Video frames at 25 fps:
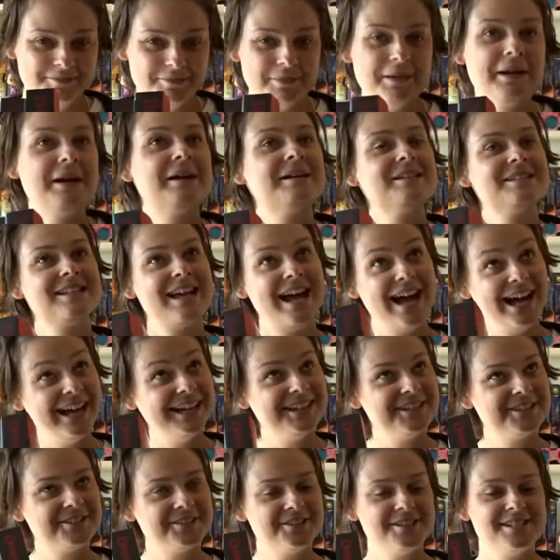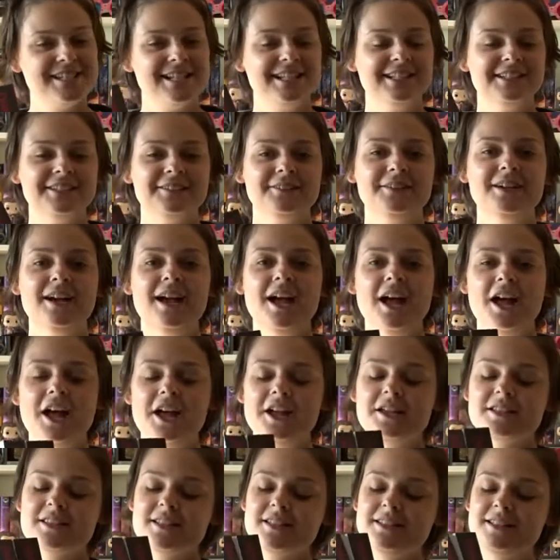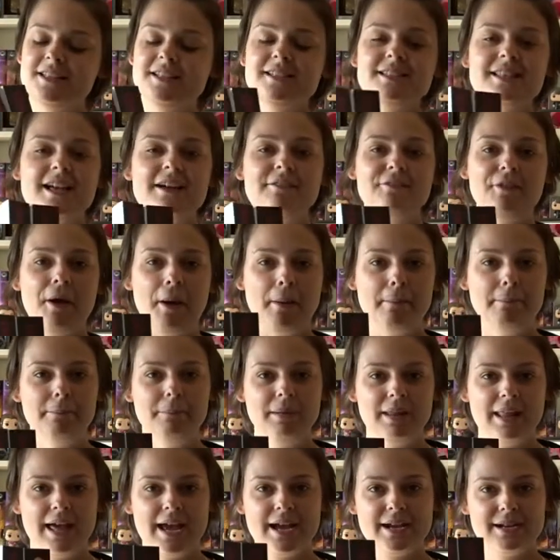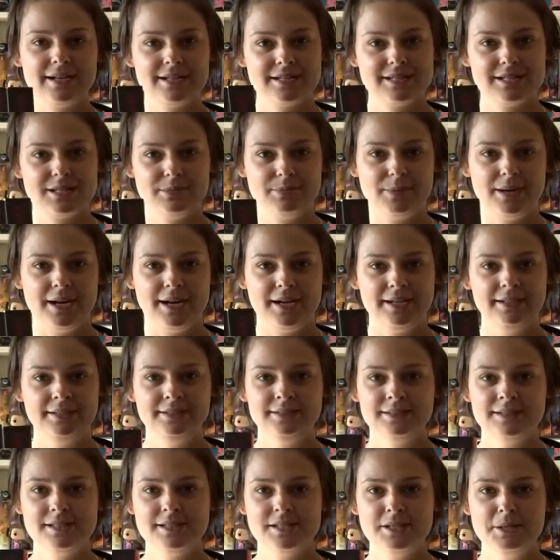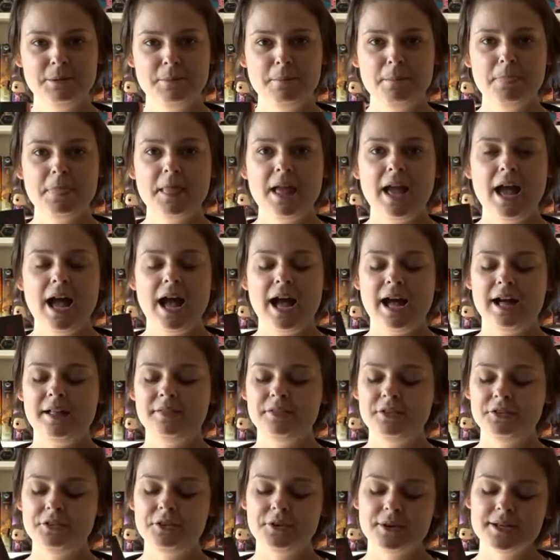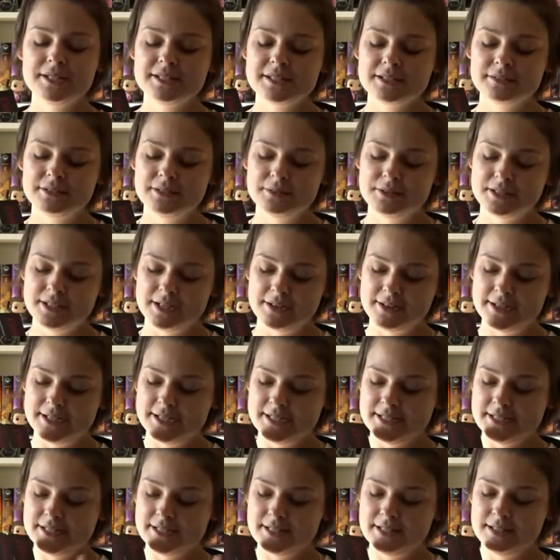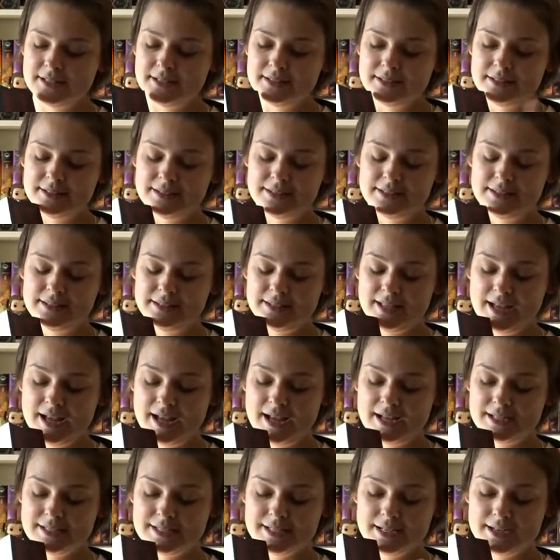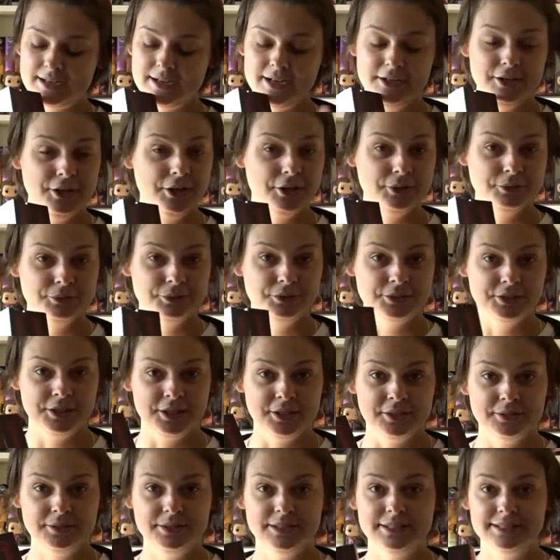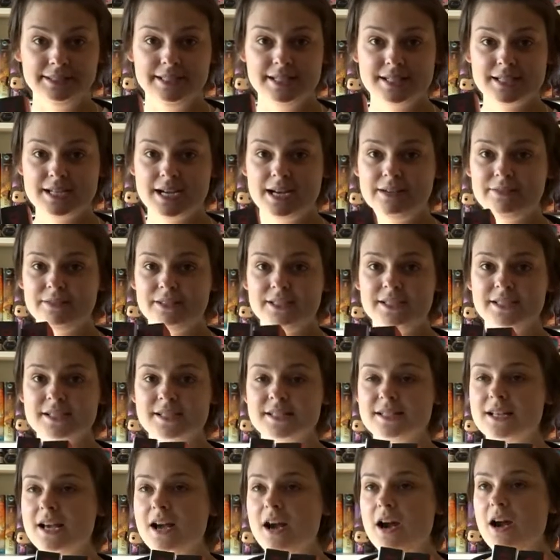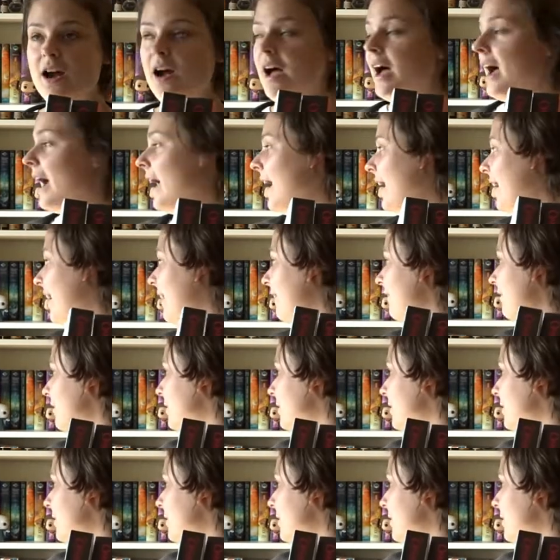because I sure as hell do so these have black spines and the rest of the series that I own you know in these covers have